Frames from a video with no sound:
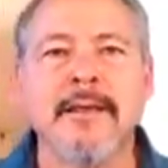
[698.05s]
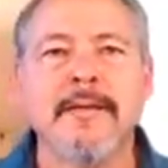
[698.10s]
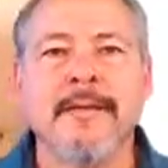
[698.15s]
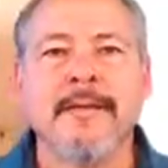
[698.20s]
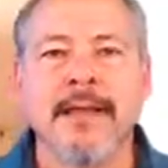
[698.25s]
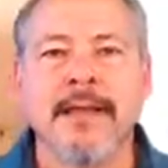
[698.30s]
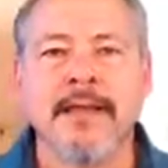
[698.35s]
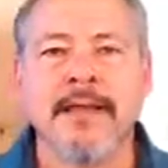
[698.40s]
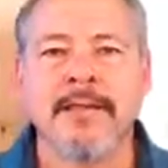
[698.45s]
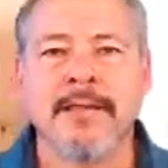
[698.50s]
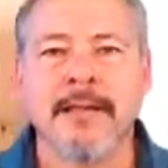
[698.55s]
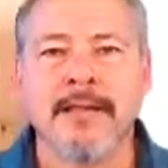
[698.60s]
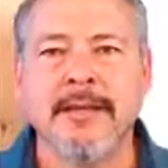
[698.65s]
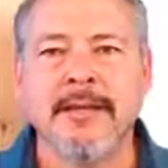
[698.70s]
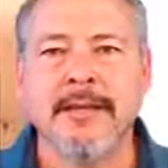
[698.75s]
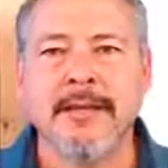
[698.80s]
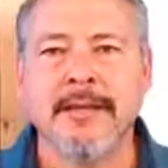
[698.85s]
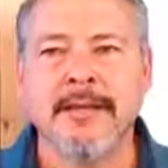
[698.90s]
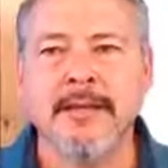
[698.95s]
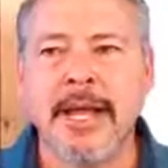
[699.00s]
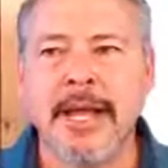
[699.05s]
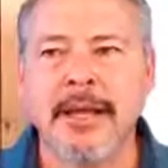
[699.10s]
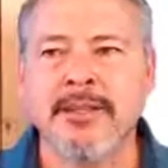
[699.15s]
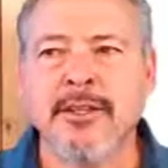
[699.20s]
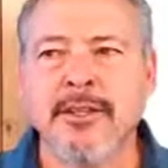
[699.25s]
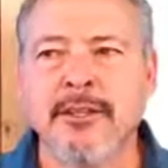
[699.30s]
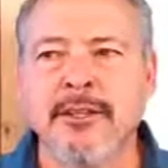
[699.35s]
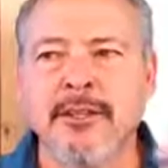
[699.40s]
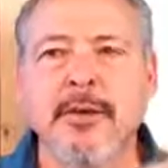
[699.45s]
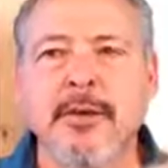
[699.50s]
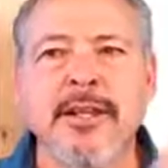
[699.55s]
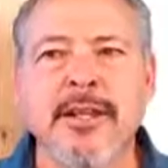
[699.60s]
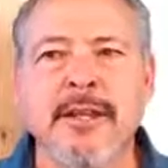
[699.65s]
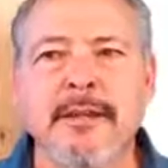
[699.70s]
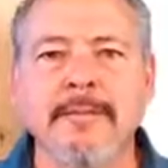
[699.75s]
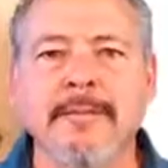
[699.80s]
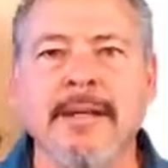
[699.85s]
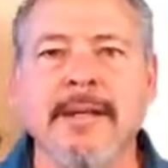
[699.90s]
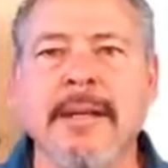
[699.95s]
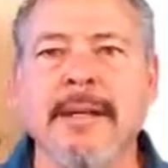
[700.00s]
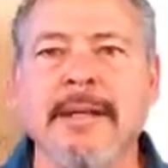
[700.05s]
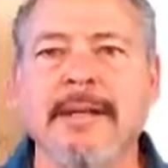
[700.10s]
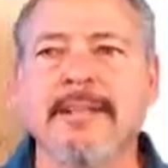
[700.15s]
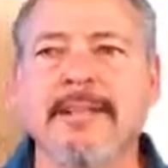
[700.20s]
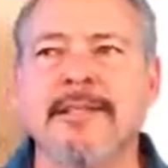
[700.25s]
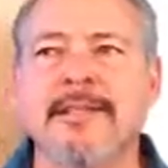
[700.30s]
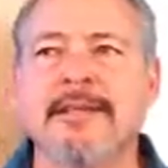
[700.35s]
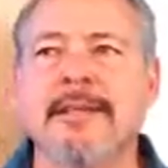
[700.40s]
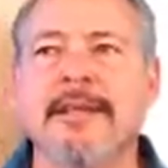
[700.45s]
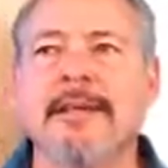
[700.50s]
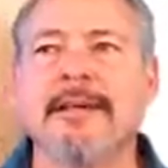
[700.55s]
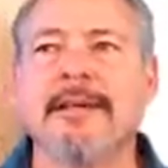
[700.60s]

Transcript: that they're doing it because